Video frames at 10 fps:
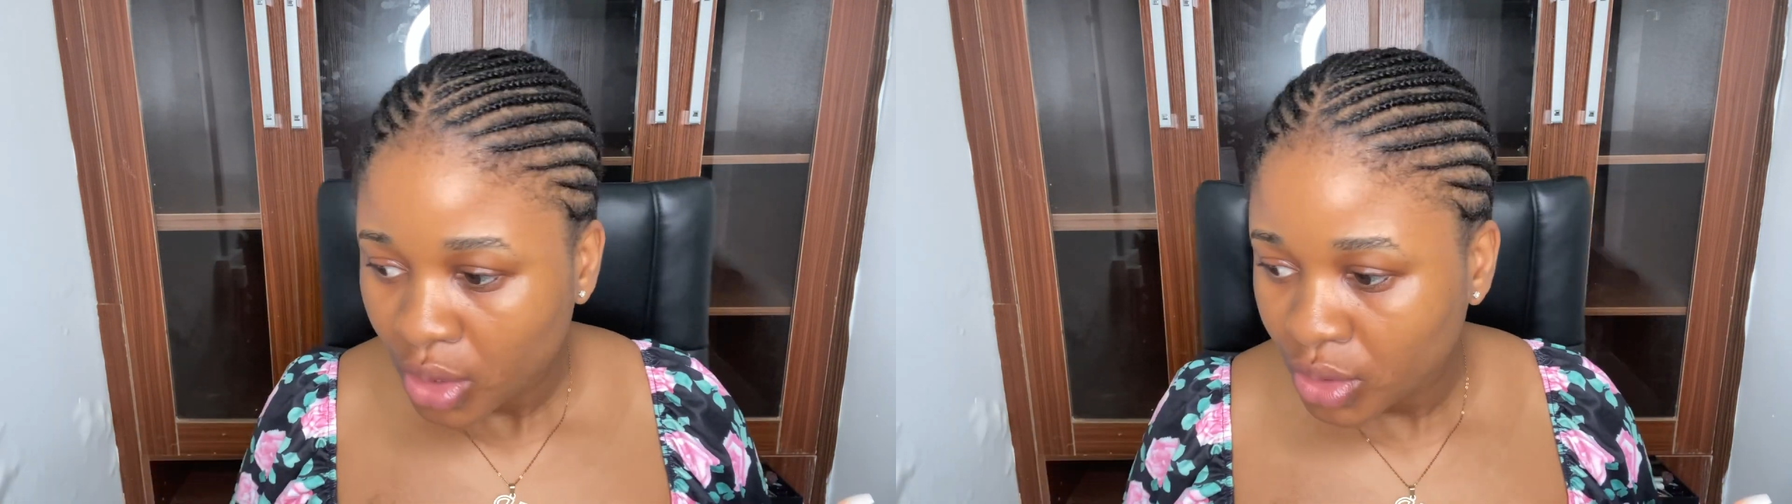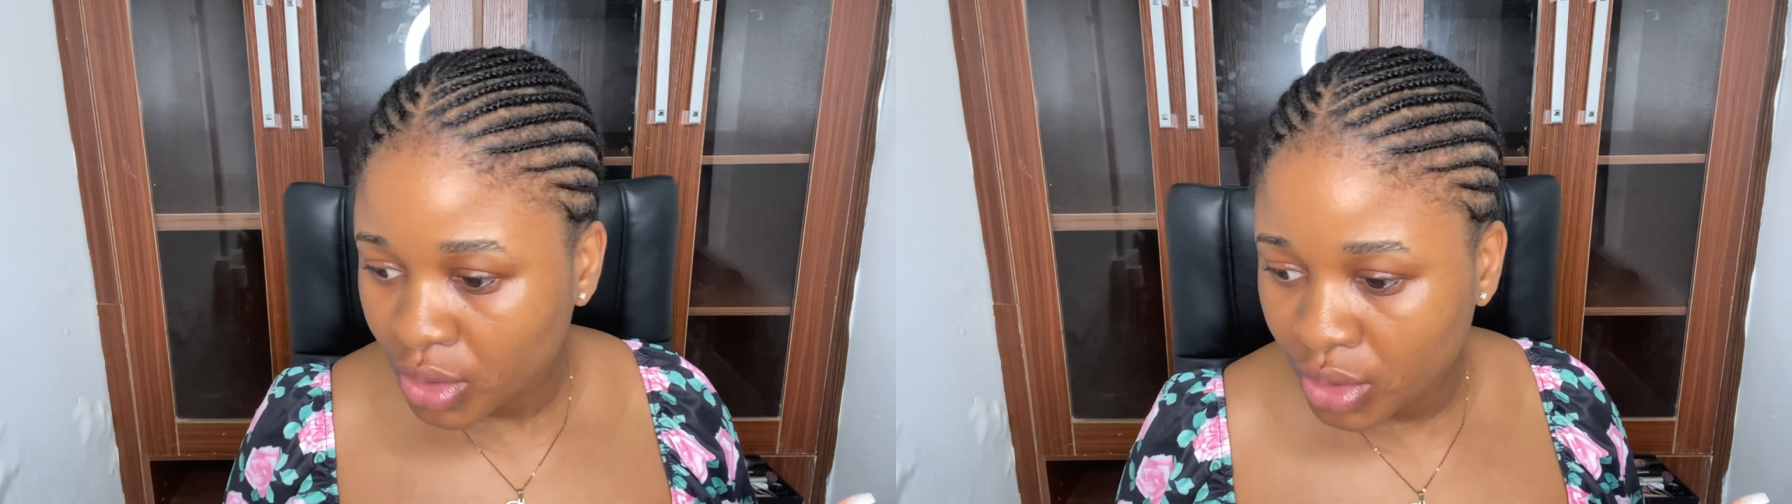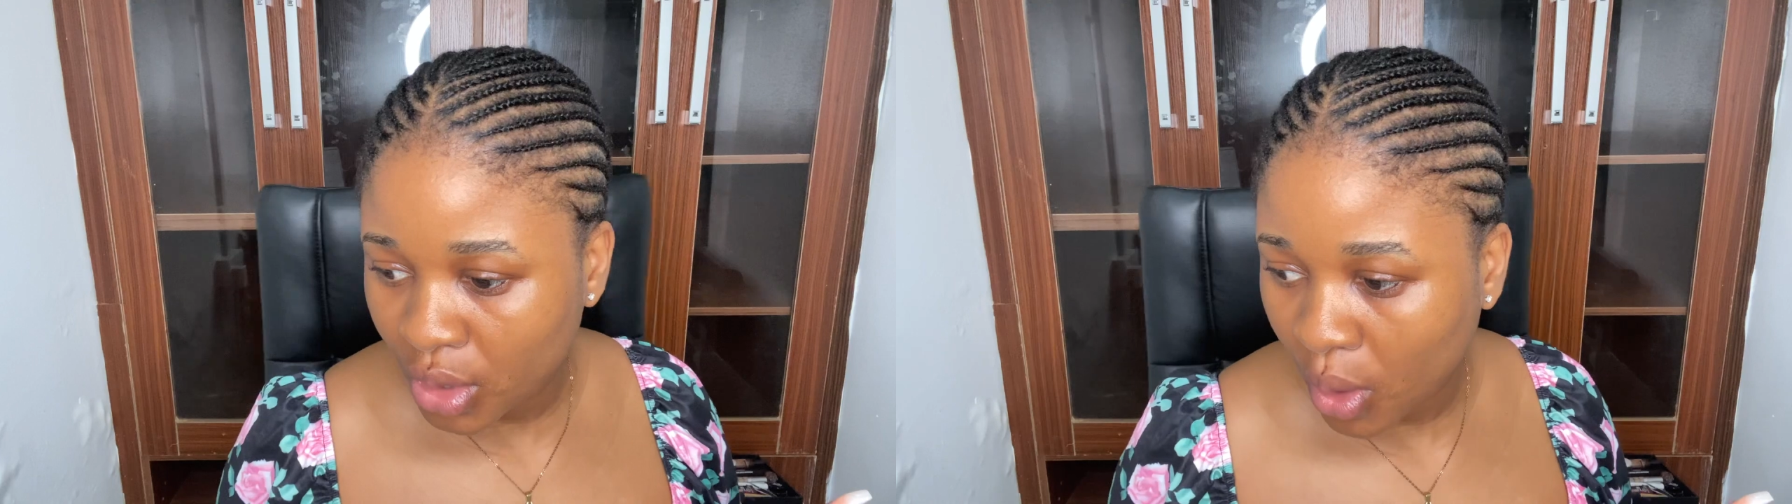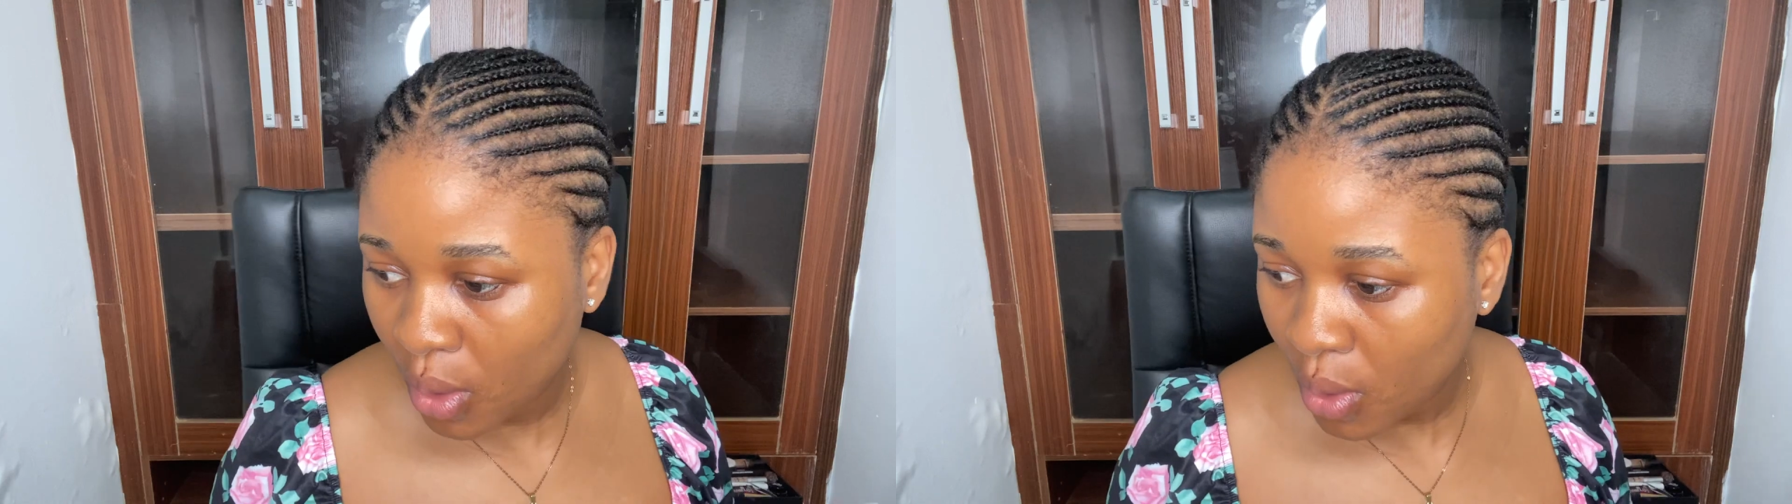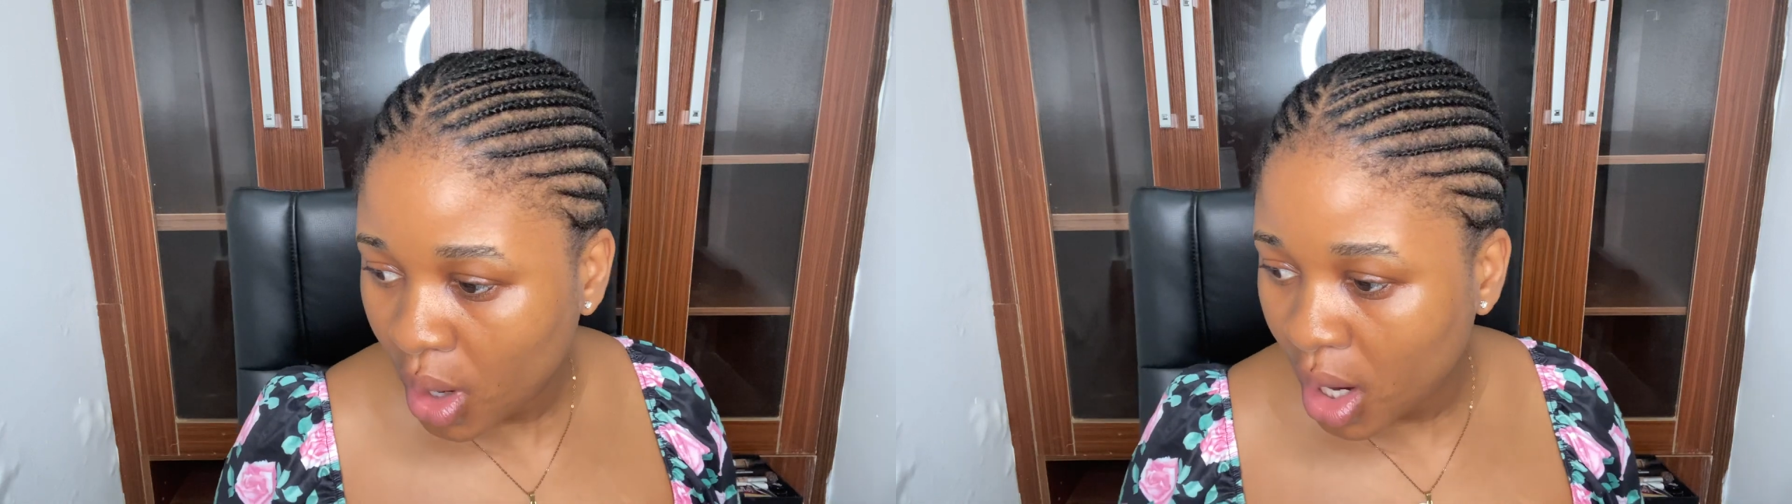
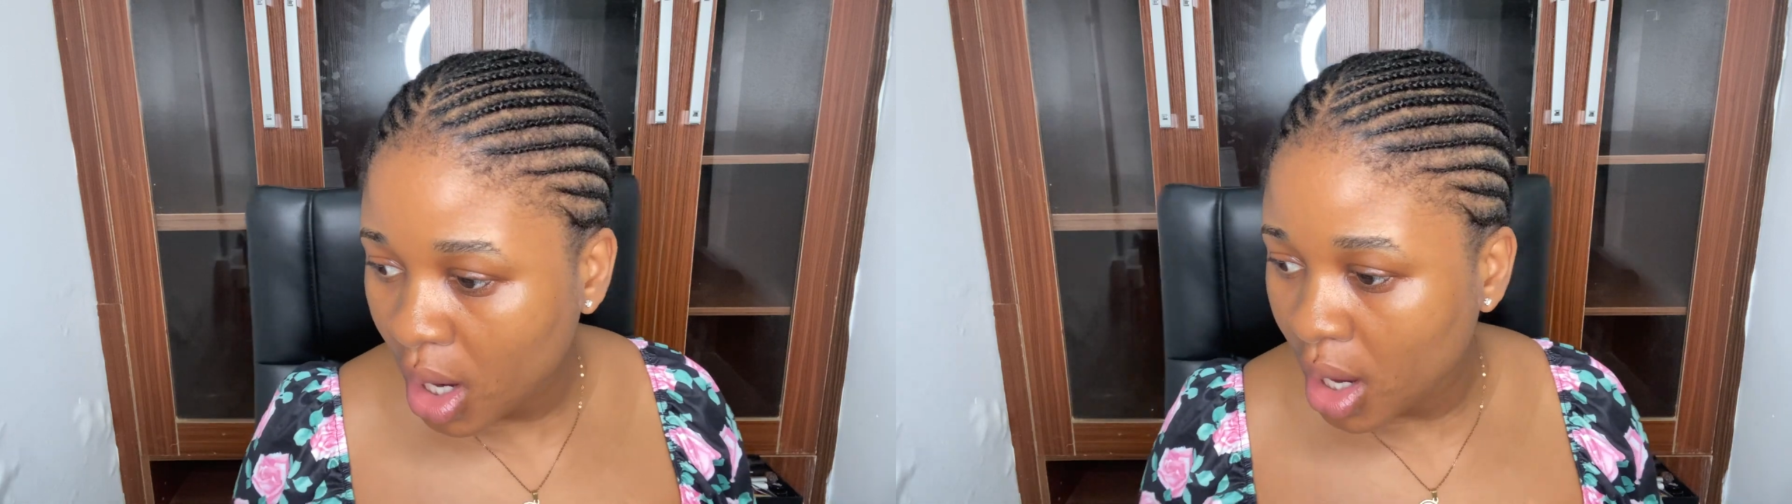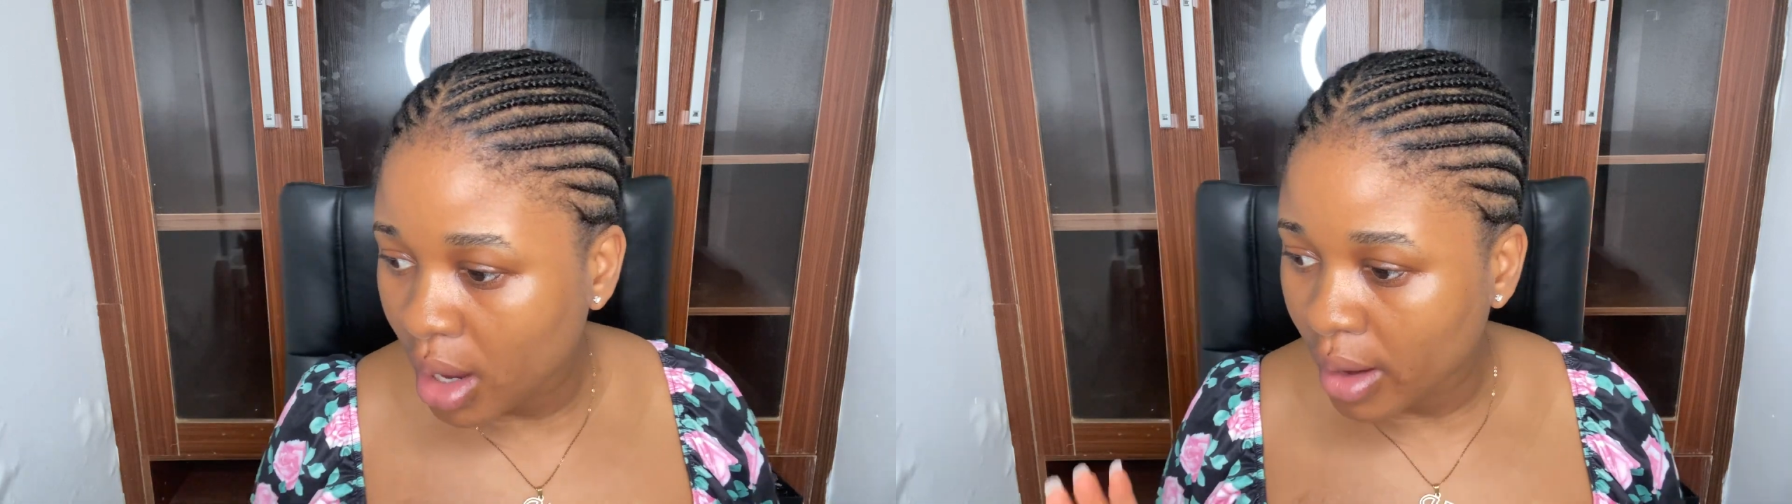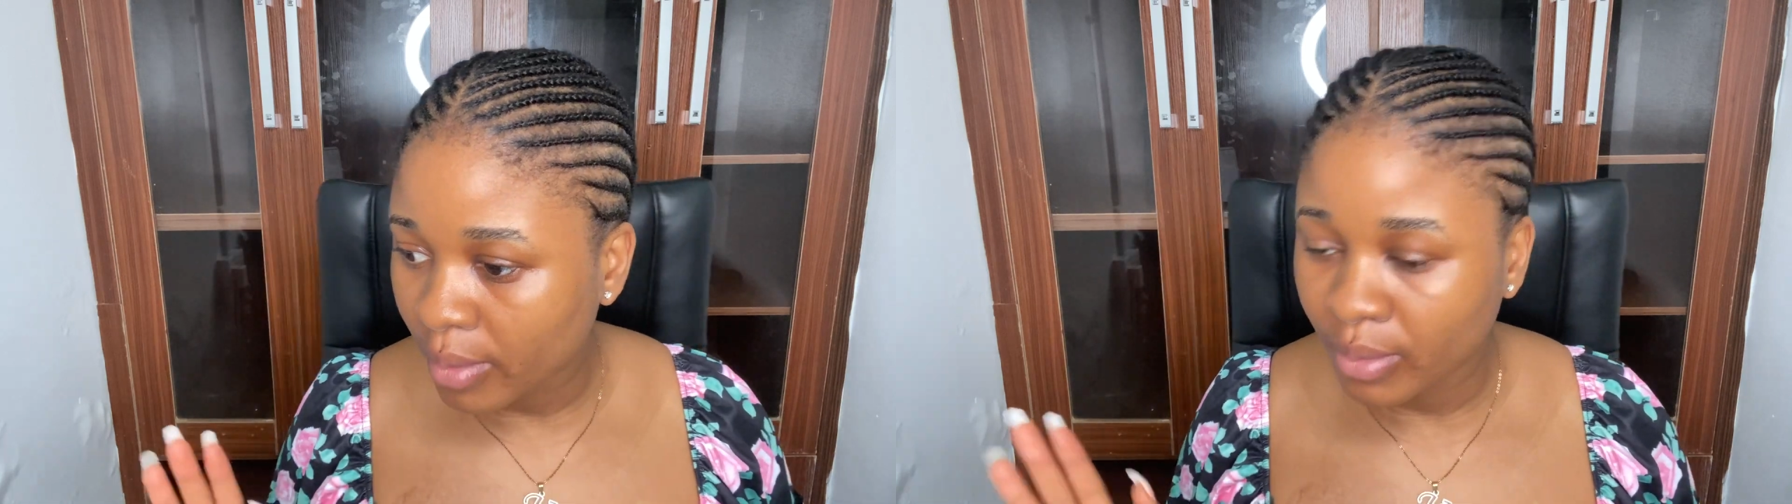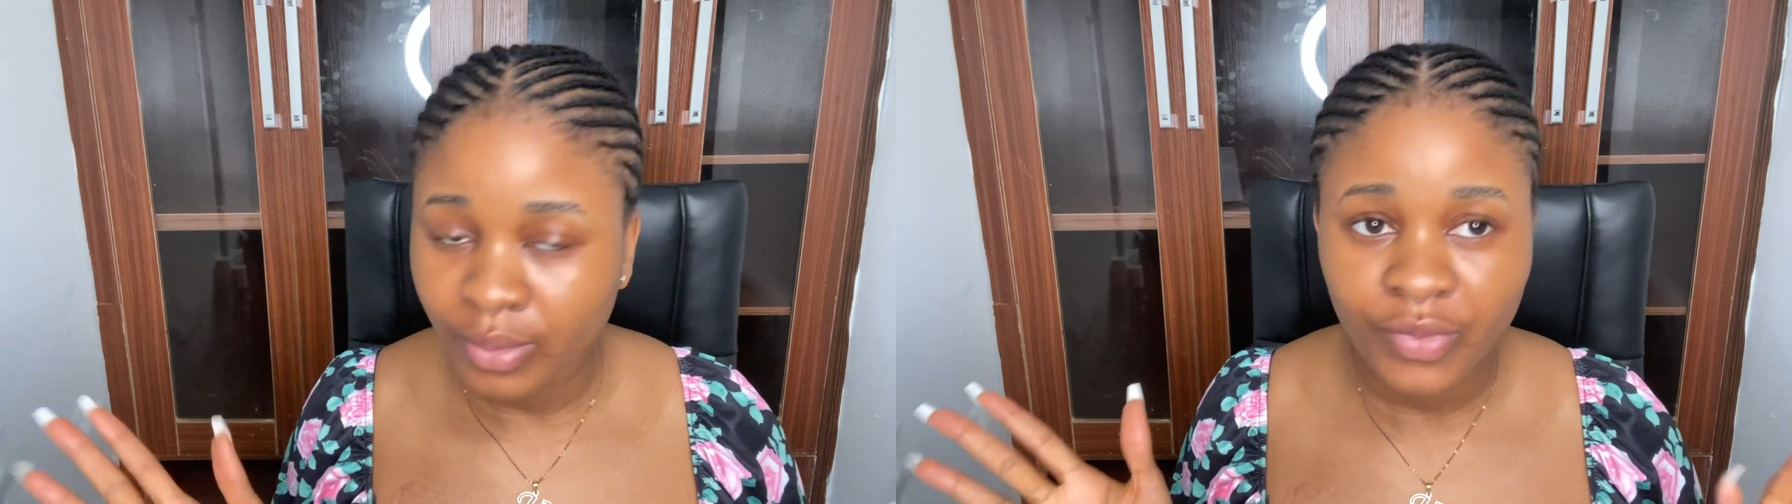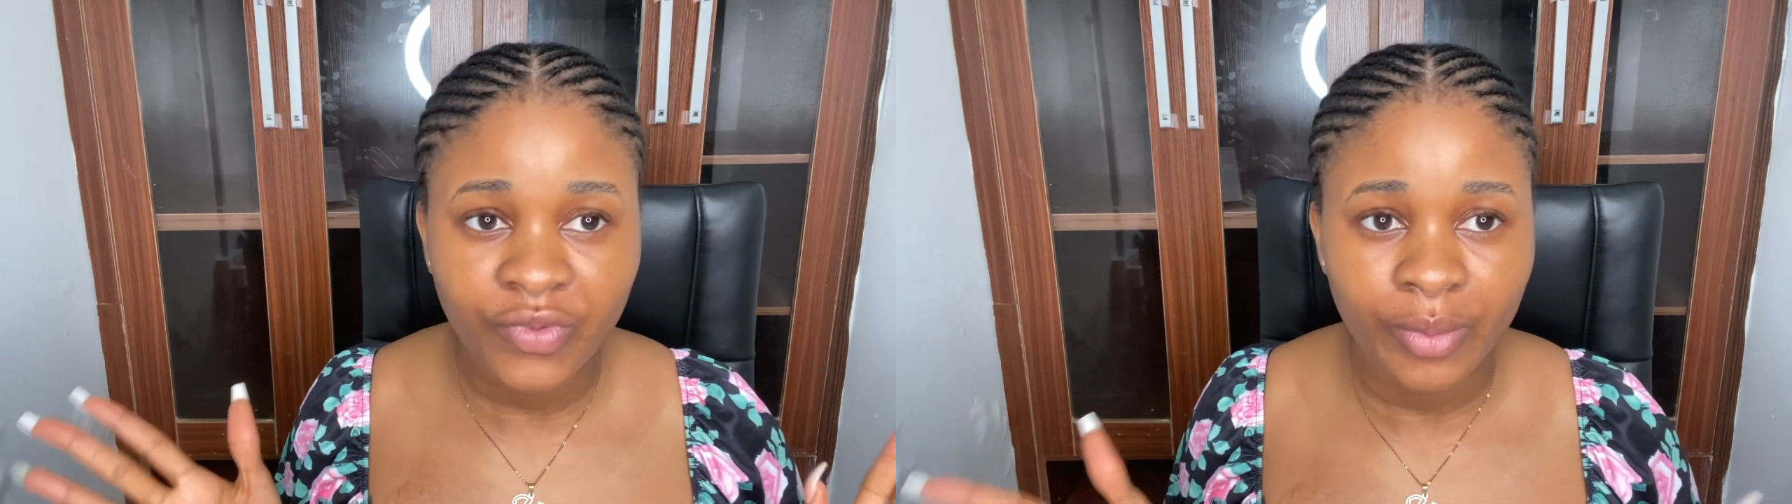So for